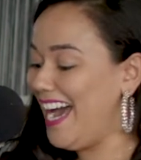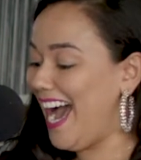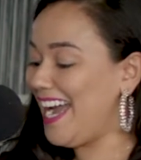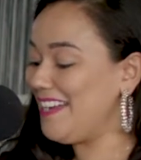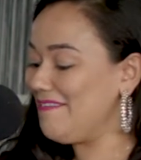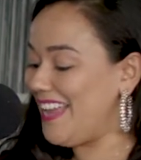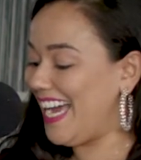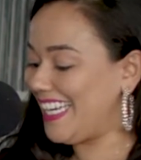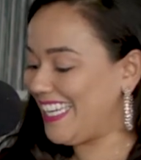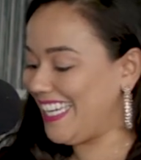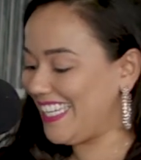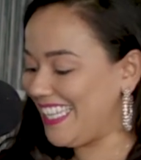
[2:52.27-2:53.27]
I am not
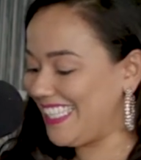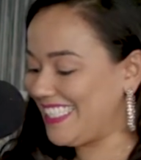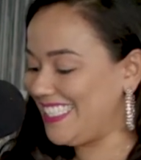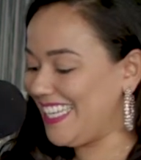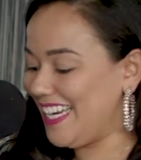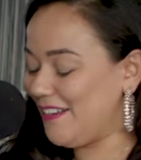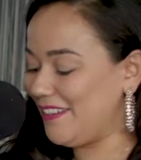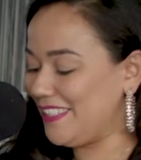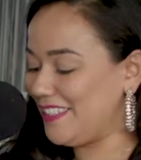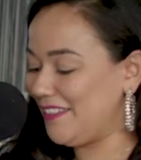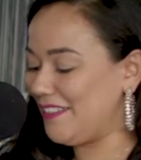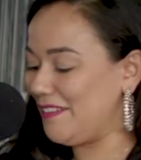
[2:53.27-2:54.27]
kidding. Like today I
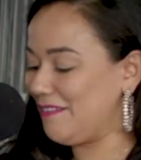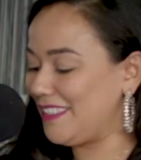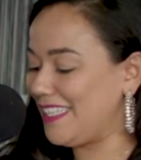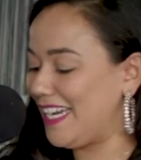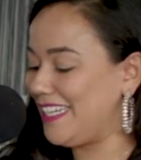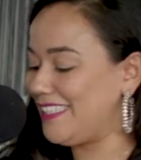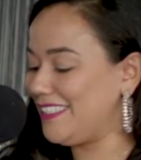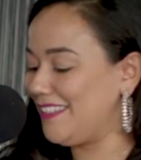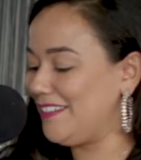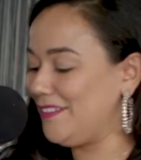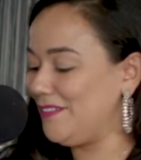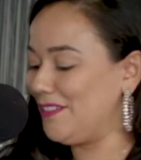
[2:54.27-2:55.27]
was, hold up, because I gotta
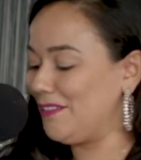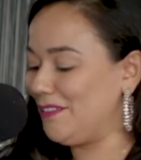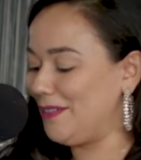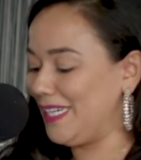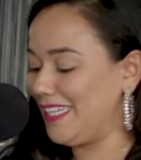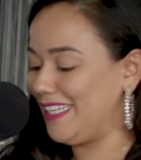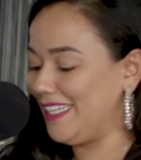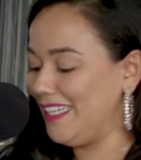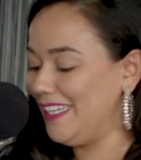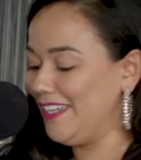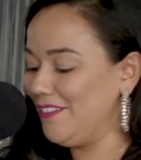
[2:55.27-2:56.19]
show you real quick.